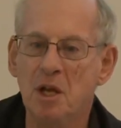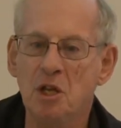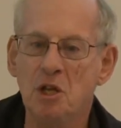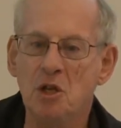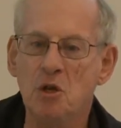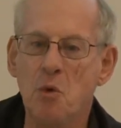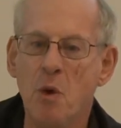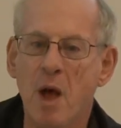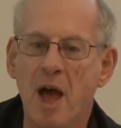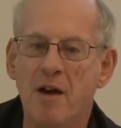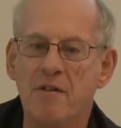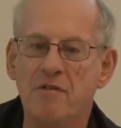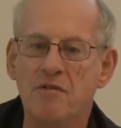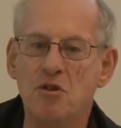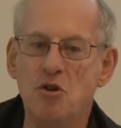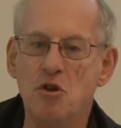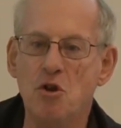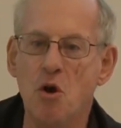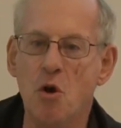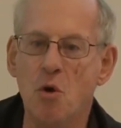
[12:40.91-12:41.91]
You have
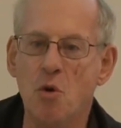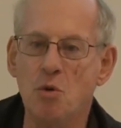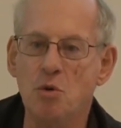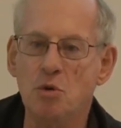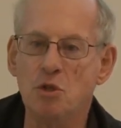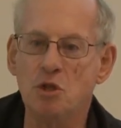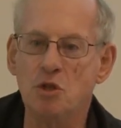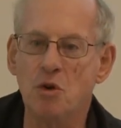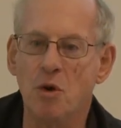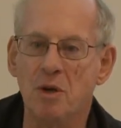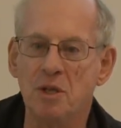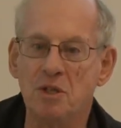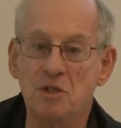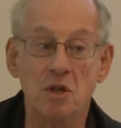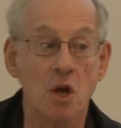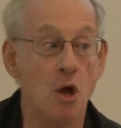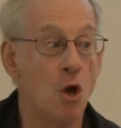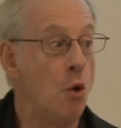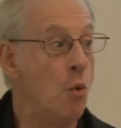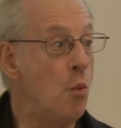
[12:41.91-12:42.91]
no choice.